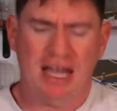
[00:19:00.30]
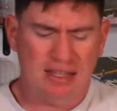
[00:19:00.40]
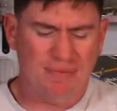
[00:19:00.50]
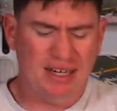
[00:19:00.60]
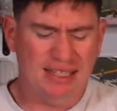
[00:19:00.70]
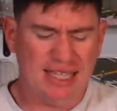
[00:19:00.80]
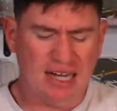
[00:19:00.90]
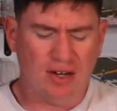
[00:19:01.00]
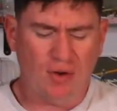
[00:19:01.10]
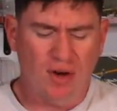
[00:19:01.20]
Matt
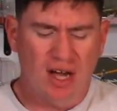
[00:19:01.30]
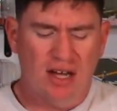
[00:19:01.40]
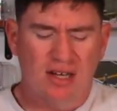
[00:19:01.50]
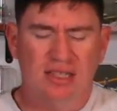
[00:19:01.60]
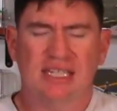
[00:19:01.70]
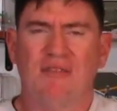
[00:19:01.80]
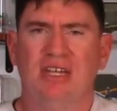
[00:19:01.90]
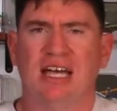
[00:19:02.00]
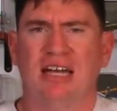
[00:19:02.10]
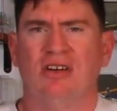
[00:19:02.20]
DiBenedetto,
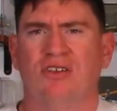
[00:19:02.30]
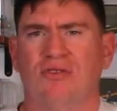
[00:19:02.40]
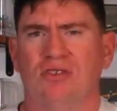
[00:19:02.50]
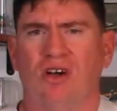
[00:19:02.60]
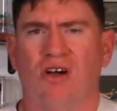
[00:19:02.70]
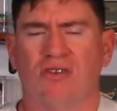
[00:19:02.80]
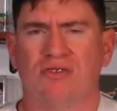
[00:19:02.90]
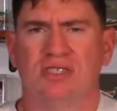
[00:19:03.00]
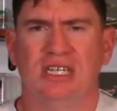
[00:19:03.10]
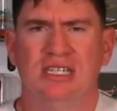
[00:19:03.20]

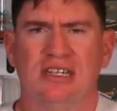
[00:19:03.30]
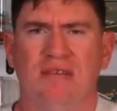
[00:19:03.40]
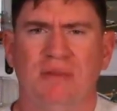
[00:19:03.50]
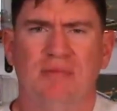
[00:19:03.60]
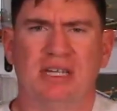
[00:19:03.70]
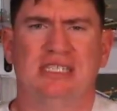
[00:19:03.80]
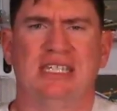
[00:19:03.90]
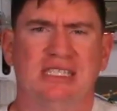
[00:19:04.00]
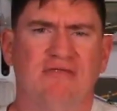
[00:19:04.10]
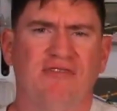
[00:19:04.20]
$7,900. He's going to be my
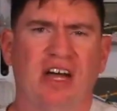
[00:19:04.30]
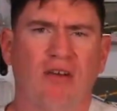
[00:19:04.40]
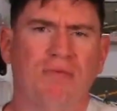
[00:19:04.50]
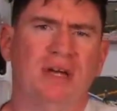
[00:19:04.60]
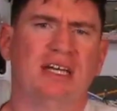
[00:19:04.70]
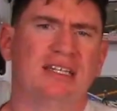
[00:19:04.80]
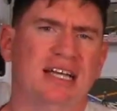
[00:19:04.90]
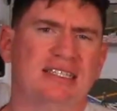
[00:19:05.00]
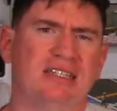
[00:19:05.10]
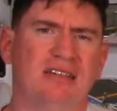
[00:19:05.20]
6th and final pick,
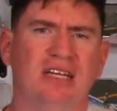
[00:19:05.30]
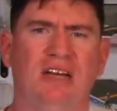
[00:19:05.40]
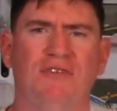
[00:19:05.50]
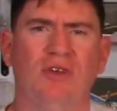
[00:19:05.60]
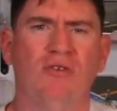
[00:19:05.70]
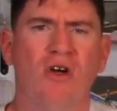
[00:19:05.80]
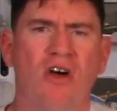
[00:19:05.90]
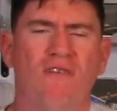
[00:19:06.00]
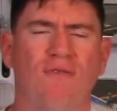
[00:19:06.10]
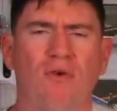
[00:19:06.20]
and that's going to leave you
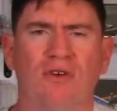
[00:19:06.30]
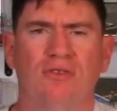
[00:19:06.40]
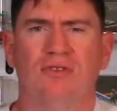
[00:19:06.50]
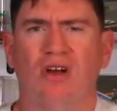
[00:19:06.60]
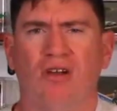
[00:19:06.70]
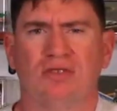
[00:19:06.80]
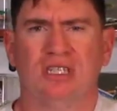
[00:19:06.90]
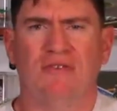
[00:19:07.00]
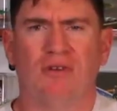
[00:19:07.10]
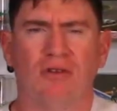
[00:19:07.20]

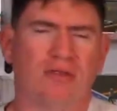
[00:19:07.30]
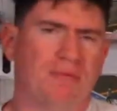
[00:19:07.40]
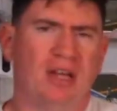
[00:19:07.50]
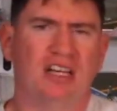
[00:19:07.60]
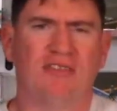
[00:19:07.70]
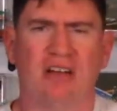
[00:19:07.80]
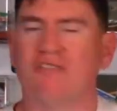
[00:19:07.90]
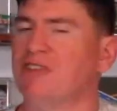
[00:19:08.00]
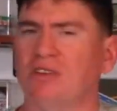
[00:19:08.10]
$400 left over to play around.